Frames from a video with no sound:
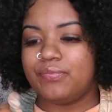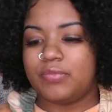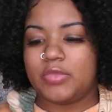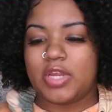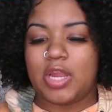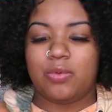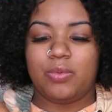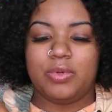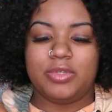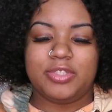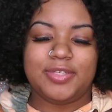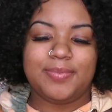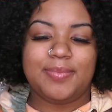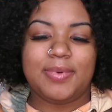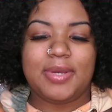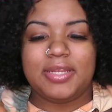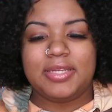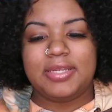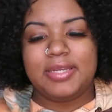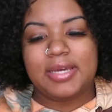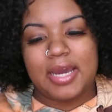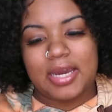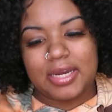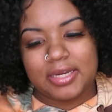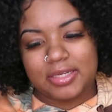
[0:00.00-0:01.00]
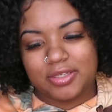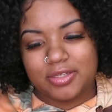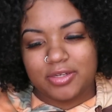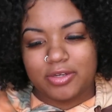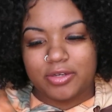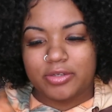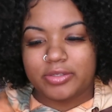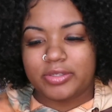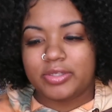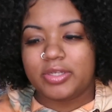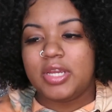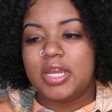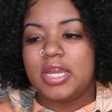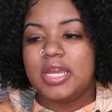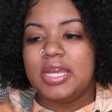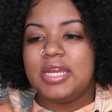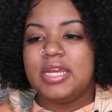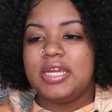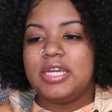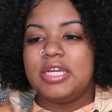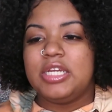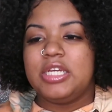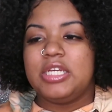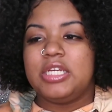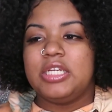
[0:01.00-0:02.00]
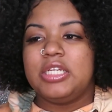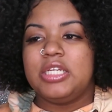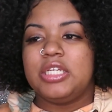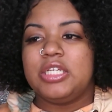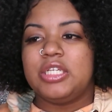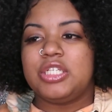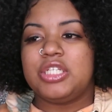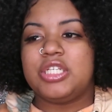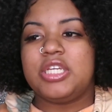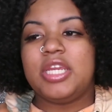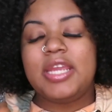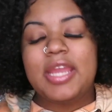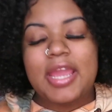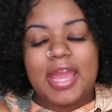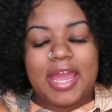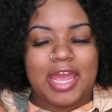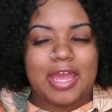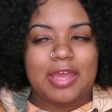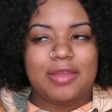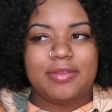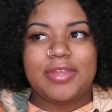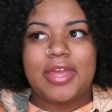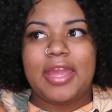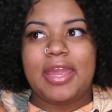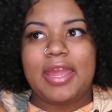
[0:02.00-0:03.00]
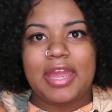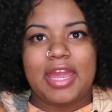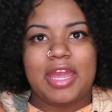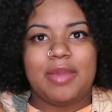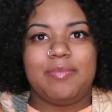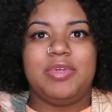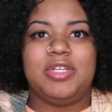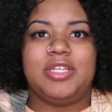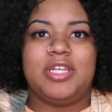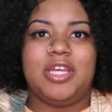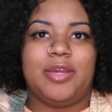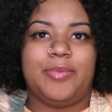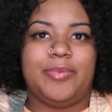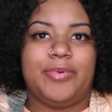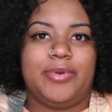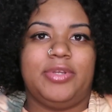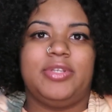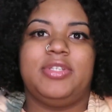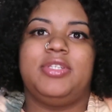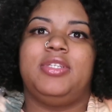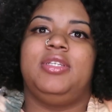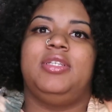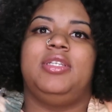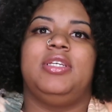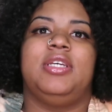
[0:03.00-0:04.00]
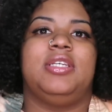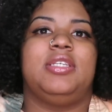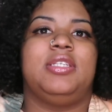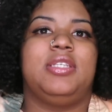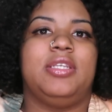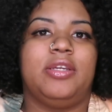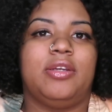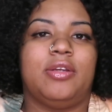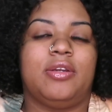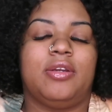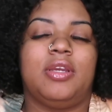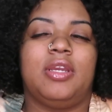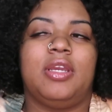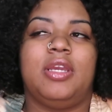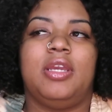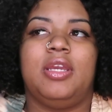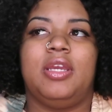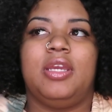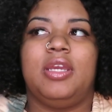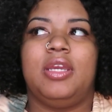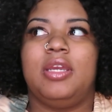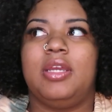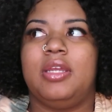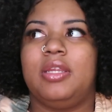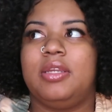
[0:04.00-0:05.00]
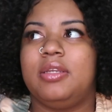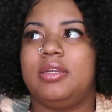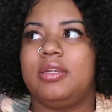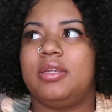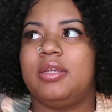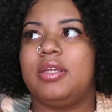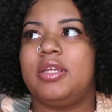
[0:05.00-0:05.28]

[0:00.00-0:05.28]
I went to my doctor. They had me take a pregnancy test there and